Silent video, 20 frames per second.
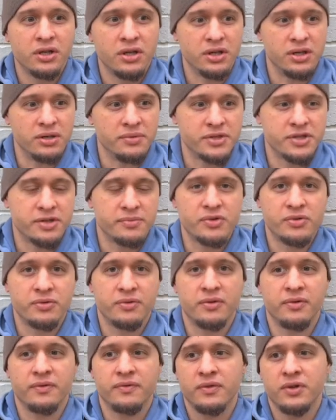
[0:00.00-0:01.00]
uh, some
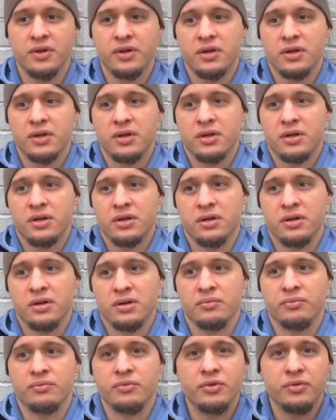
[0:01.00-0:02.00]
sort of uh,
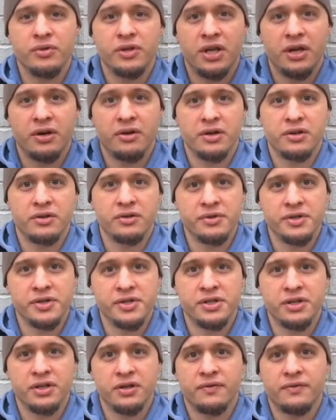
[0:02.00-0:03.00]
root
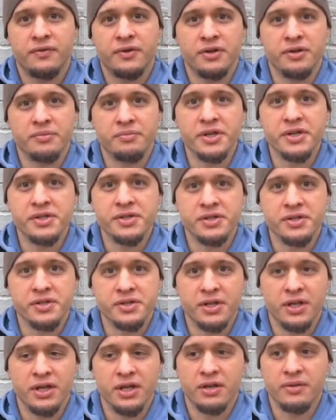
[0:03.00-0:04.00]
characteristic for your
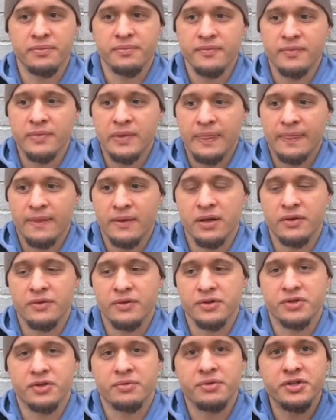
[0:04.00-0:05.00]
business. And uh,
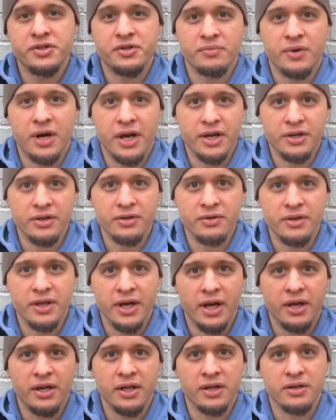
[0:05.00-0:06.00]
there's a reason why you do
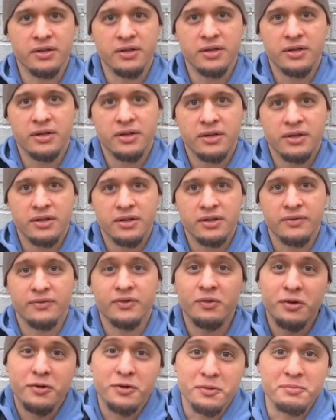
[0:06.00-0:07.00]
that. And if
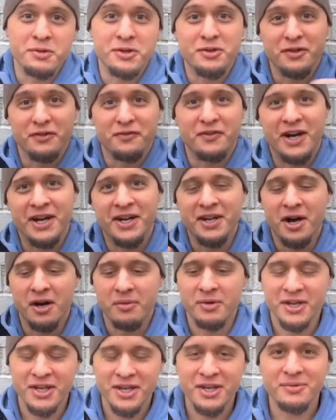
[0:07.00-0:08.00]
you work with me, you can find out.
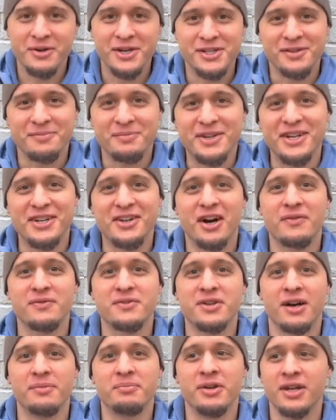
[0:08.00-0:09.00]
But anyways, I'm getting off
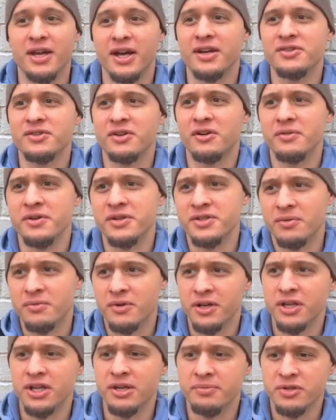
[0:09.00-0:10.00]
topic as always. I
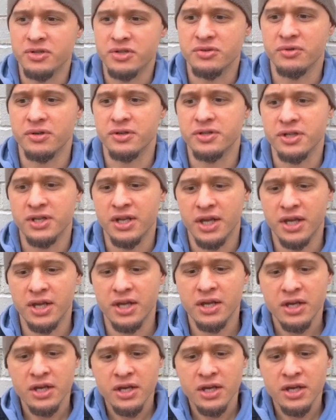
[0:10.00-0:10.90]
want to keep it short today.